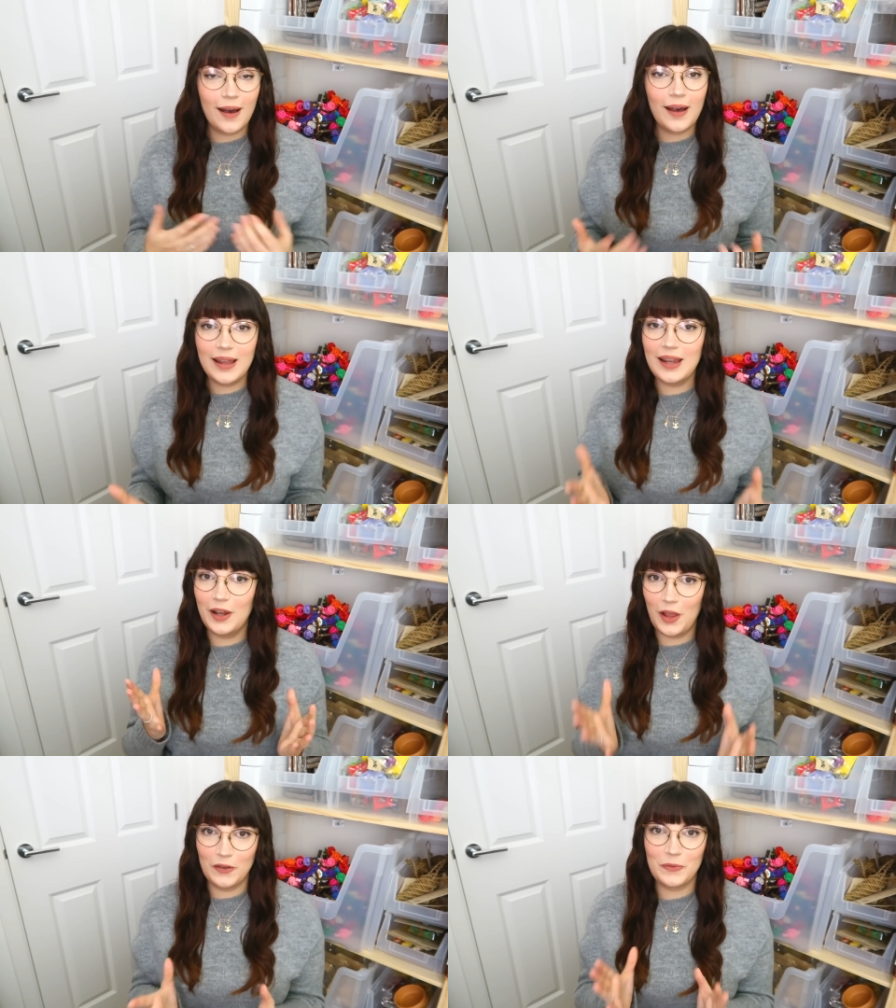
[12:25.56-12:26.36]
I
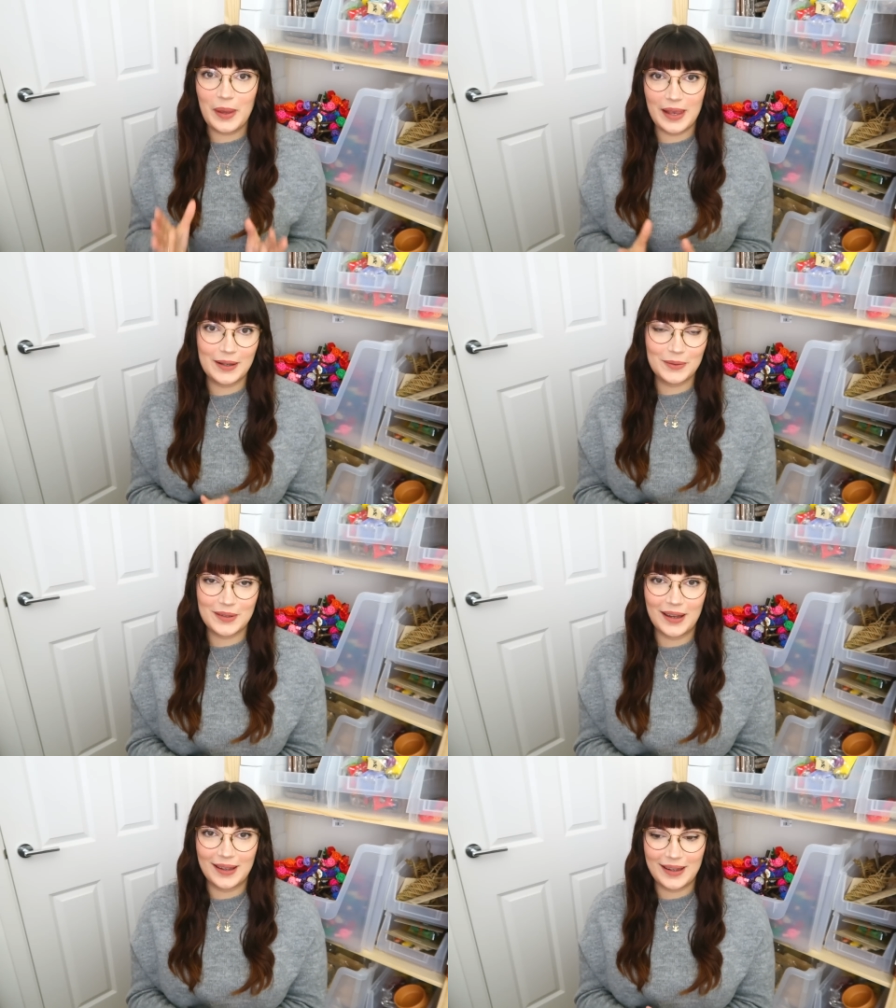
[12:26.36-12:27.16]
love being
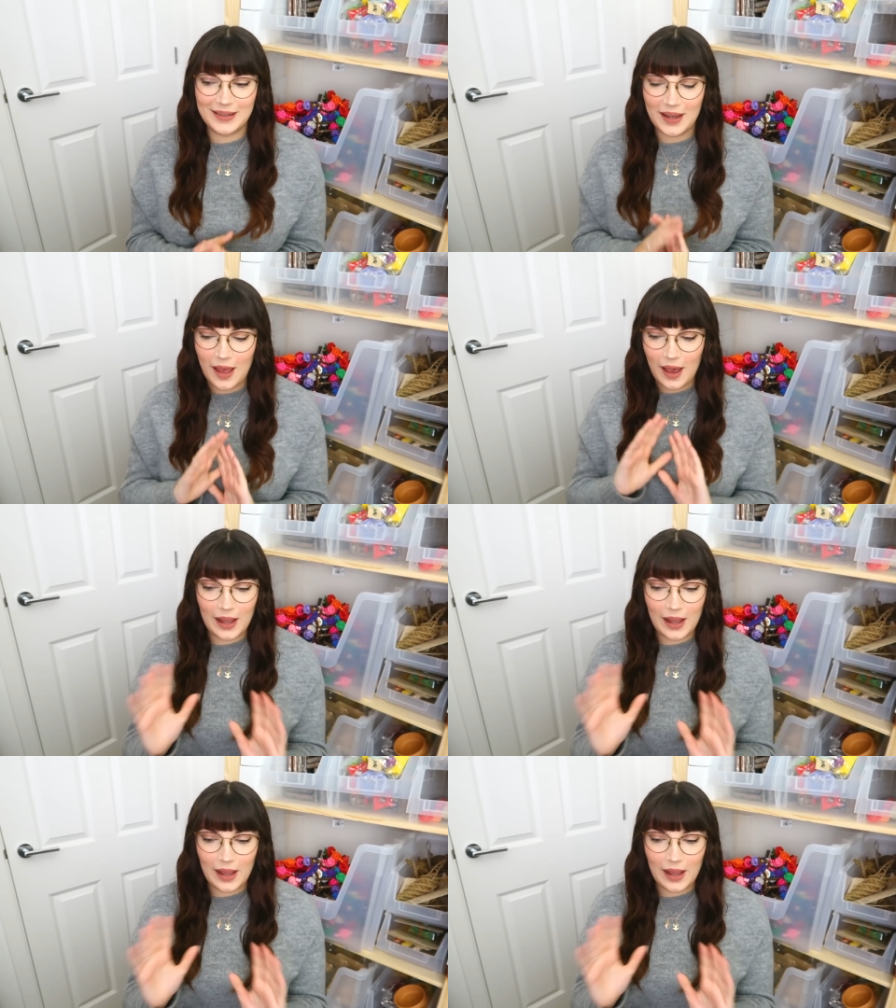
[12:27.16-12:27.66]
outside.